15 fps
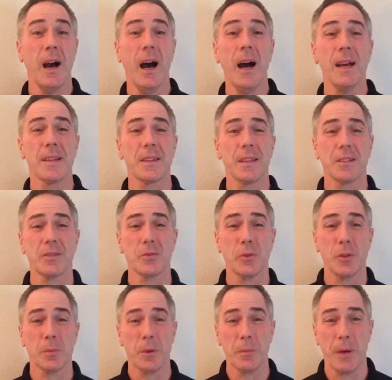Hi, thanks for
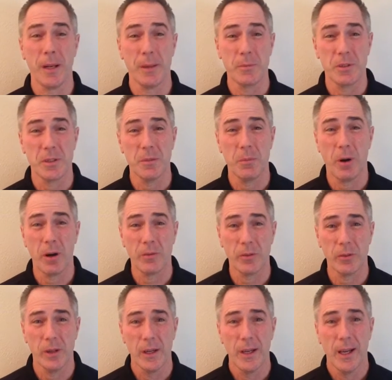joining me. My name is Tim
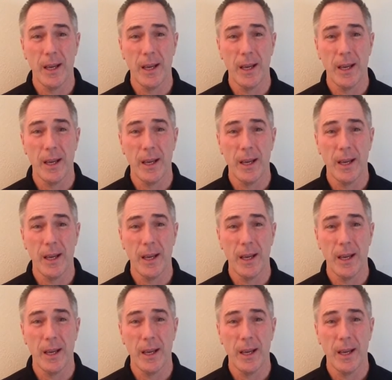Marvel.